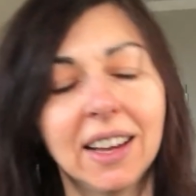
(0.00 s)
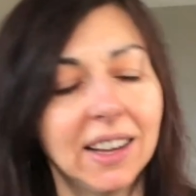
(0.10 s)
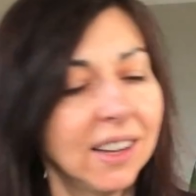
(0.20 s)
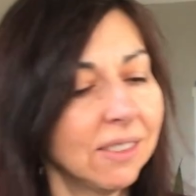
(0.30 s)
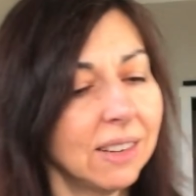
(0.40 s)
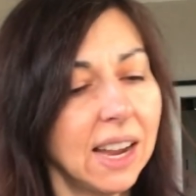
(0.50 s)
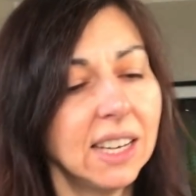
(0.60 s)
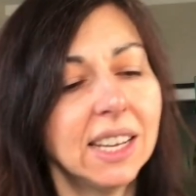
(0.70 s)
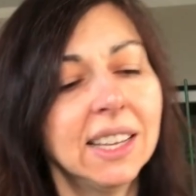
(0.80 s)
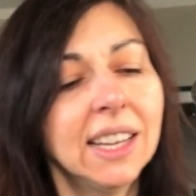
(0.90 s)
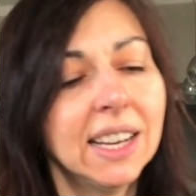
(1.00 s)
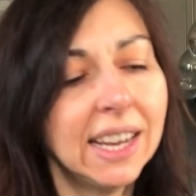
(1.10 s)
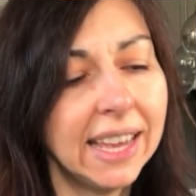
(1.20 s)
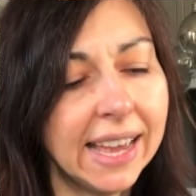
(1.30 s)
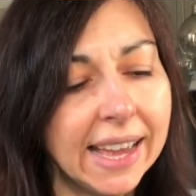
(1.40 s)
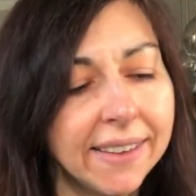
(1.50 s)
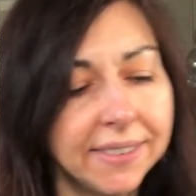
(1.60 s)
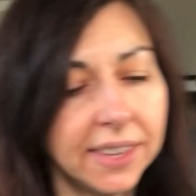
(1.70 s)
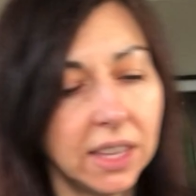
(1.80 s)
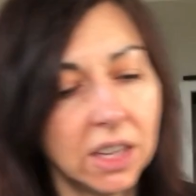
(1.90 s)
All right, and then I have
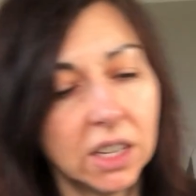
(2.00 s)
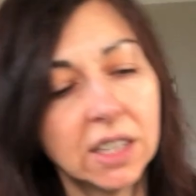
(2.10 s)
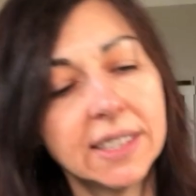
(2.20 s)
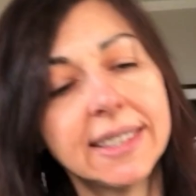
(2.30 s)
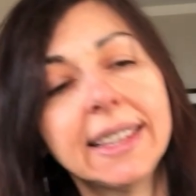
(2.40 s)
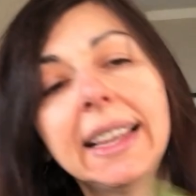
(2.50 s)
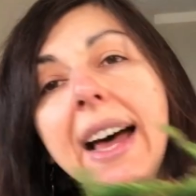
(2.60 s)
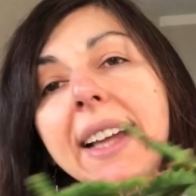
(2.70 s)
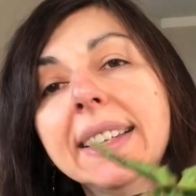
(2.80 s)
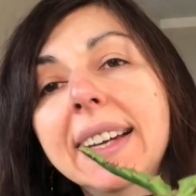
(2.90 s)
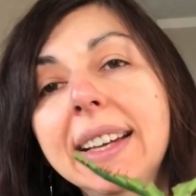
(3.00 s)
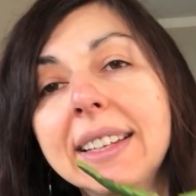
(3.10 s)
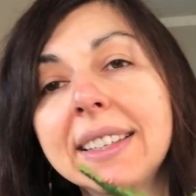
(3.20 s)
here Stellata.